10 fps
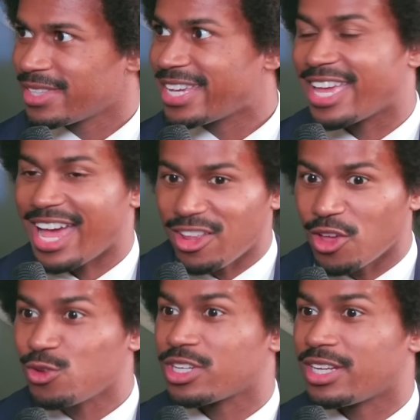Like,
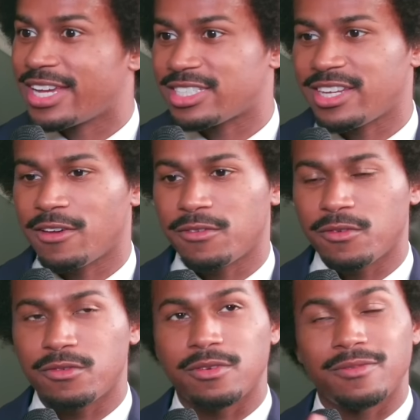those elections
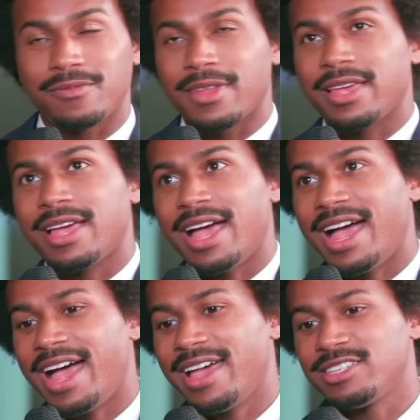have.
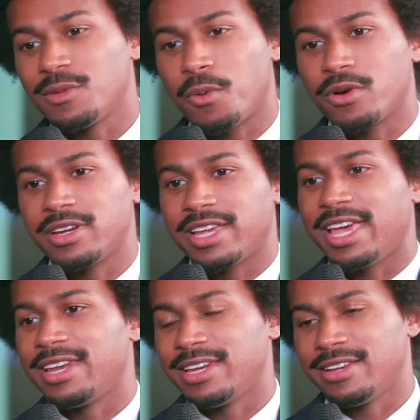I supported a
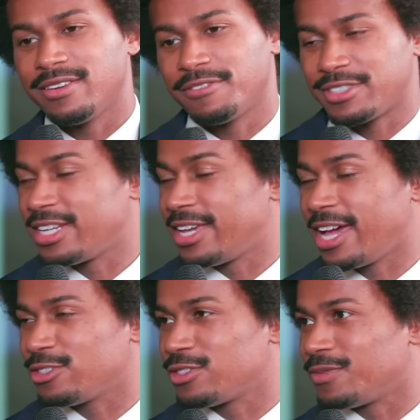candidate for city
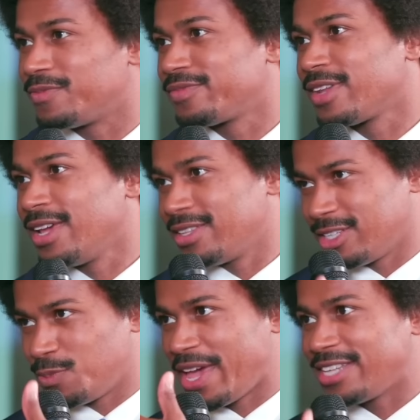council
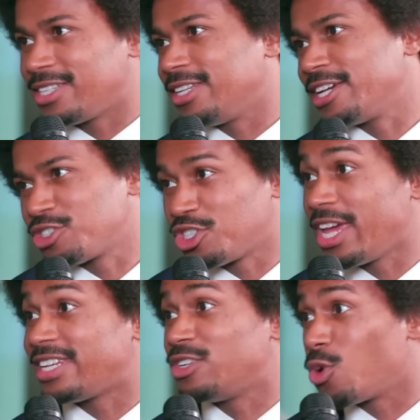this past election. She
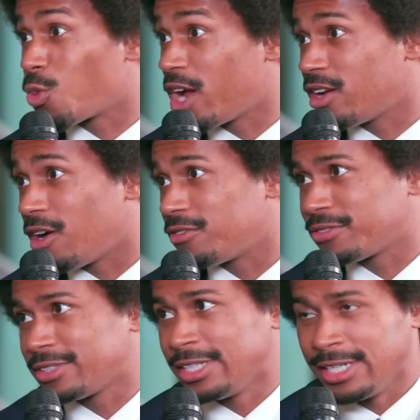had to do a
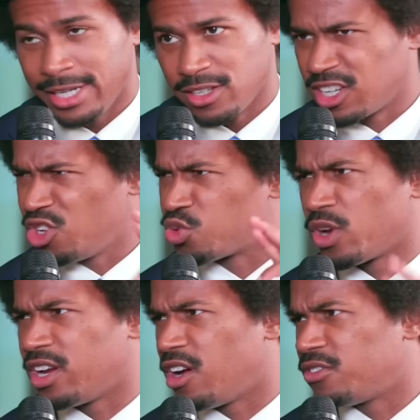runoff, close
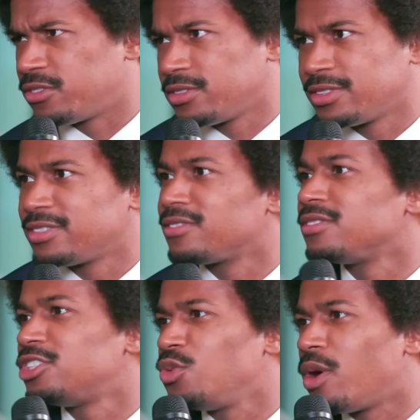runoff.
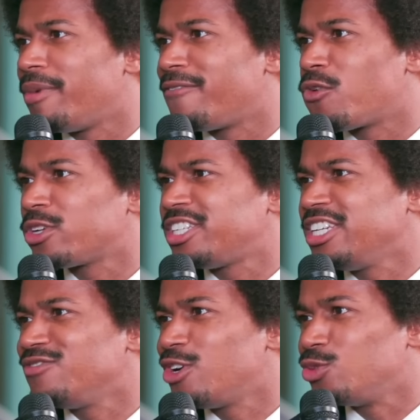She won by
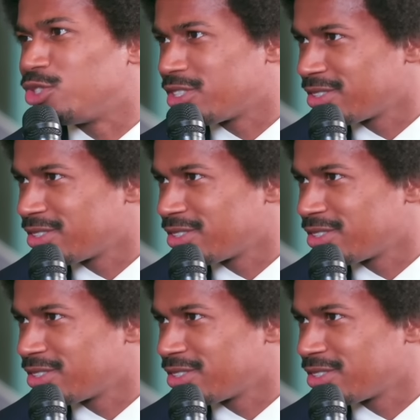14 votes.